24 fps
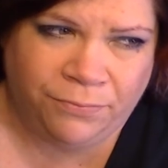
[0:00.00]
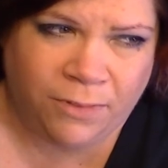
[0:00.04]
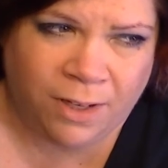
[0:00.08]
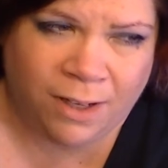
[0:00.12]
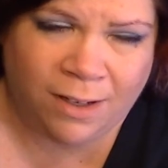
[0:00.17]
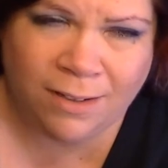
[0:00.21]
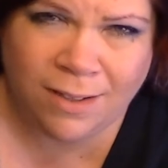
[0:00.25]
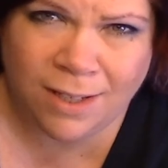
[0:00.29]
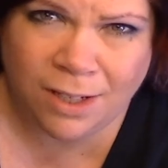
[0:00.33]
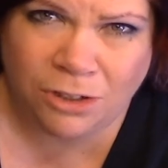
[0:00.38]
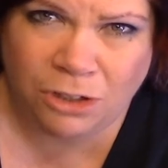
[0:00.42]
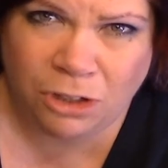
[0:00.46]

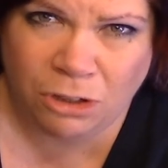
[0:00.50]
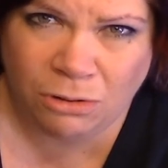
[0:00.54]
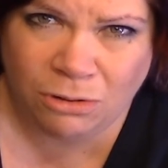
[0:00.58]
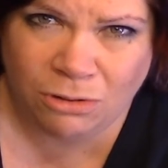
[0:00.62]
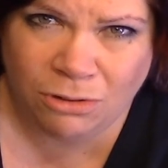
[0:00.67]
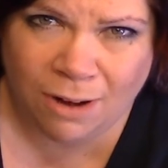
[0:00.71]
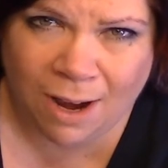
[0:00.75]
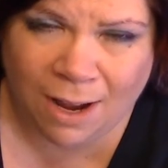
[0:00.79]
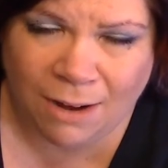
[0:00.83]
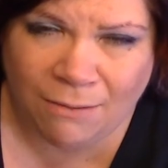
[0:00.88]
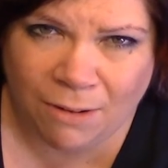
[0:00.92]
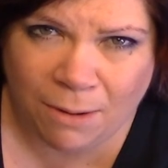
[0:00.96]
Because I do
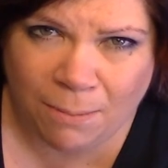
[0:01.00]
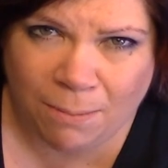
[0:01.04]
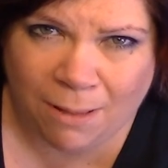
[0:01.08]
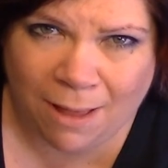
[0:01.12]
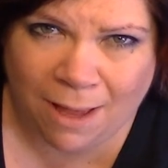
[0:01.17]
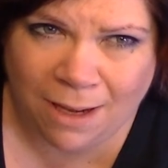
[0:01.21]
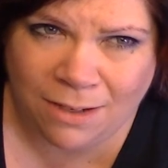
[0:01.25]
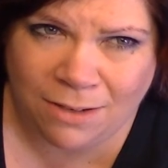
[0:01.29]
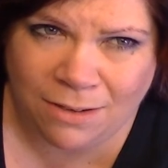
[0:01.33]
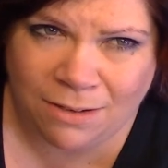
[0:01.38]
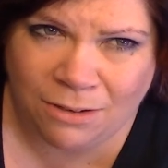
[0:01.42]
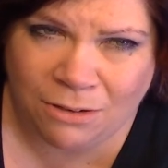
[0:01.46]
try to
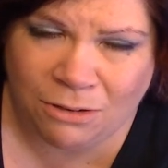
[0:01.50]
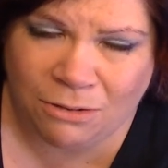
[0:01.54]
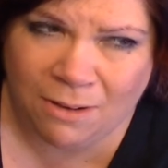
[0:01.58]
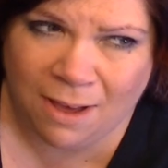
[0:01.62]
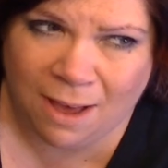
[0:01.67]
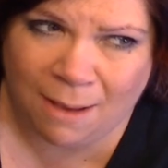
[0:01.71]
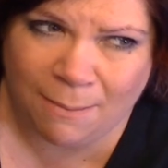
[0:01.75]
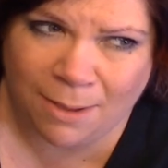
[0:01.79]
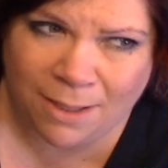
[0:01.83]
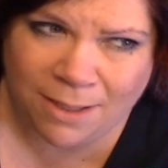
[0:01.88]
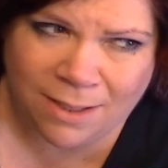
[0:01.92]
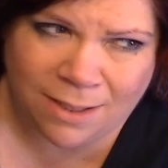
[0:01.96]
reply to the new
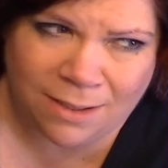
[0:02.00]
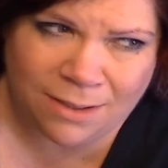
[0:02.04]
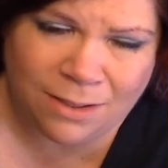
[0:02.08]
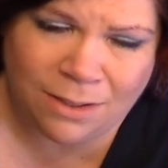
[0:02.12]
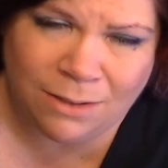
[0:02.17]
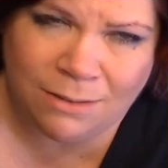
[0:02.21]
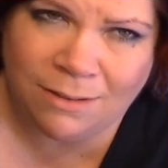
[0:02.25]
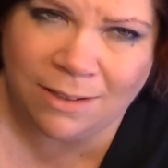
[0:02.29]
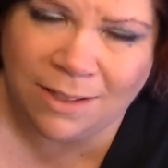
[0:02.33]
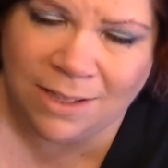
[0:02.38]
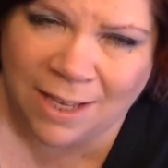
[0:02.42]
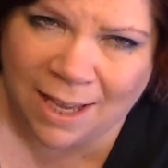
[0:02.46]
comments as
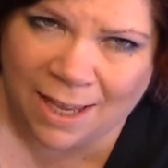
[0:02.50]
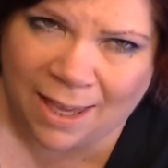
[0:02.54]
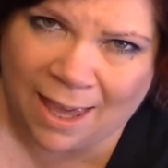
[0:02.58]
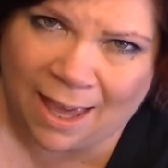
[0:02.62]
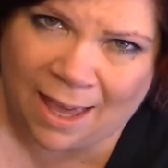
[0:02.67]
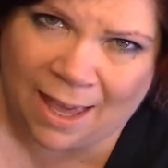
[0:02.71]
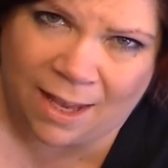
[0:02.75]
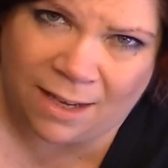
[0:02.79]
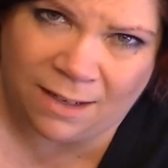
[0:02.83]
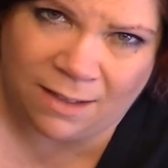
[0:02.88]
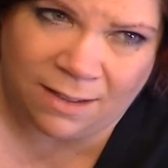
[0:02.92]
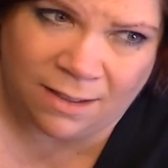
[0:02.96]
soon as I
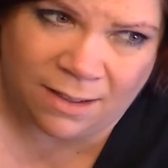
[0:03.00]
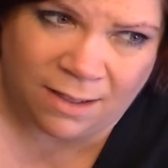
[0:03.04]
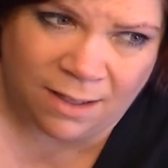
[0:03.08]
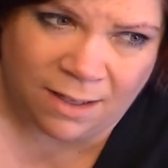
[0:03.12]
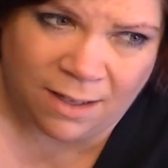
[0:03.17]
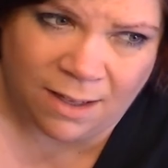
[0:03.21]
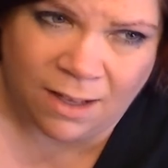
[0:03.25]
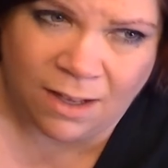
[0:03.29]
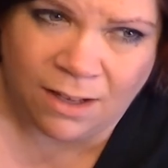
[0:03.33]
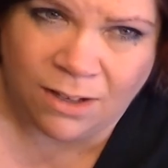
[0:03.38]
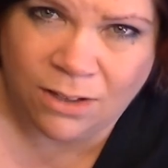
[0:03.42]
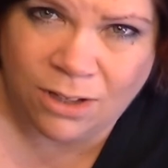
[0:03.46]
can.
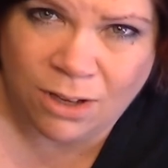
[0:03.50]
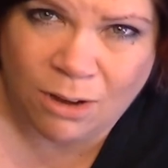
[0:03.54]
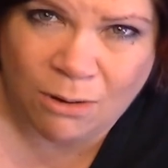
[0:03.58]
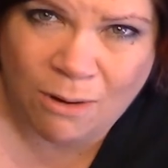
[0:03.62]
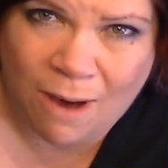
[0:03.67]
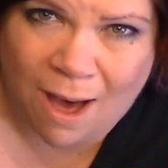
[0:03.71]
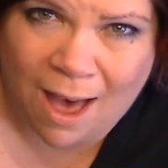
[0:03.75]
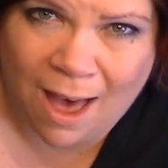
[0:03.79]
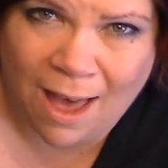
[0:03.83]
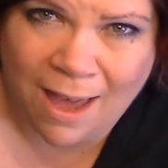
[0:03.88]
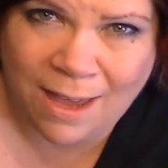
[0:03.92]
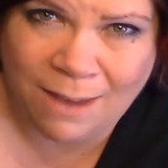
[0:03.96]
So
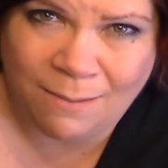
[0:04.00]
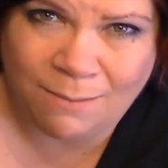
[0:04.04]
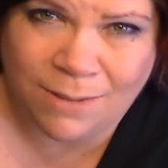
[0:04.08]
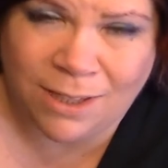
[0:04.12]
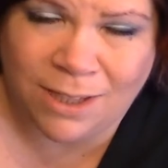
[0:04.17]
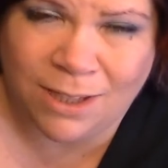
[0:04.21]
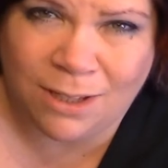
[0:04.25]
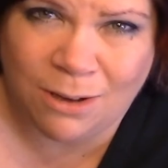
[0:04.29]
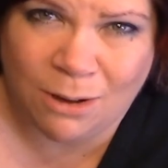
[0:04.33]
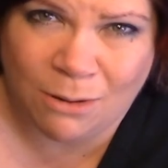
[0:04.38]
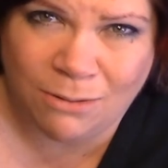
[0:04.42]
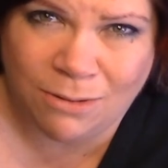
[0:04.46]
I am
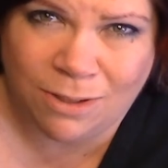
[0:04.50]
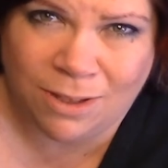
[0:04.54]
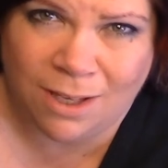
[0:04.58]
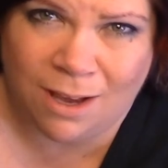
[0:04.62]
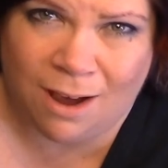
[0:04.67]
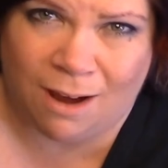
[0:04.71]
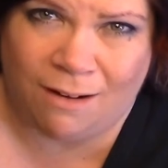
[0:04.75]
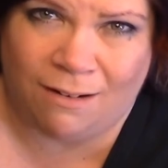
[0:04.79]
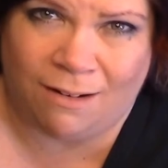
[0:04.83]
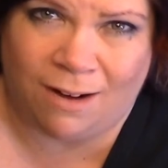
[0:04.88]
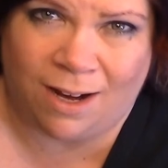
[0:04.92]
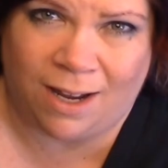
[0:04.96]
so
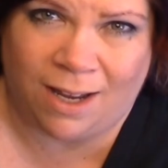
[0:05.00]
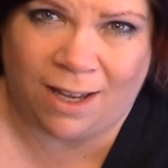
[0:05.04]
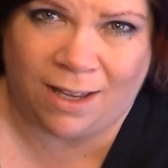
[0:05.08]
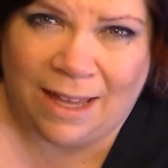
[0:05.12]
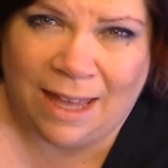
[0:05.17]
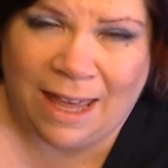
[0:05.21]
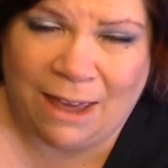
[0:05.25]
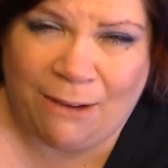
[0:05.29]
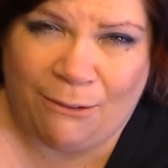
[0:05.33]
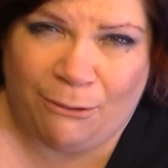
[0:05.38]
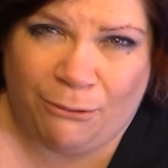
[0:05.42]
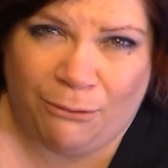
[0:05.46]
sorry
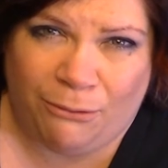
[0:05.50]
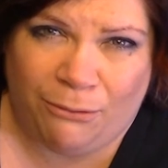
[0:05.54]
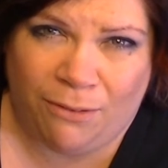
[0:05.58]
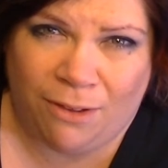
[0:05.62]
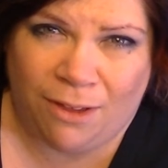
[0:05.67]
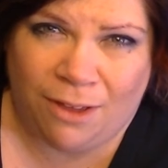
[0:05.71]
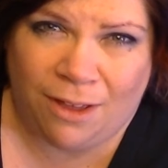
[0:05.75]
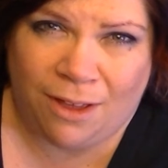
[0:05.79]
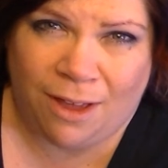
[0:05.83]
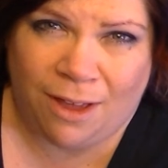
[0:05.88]
if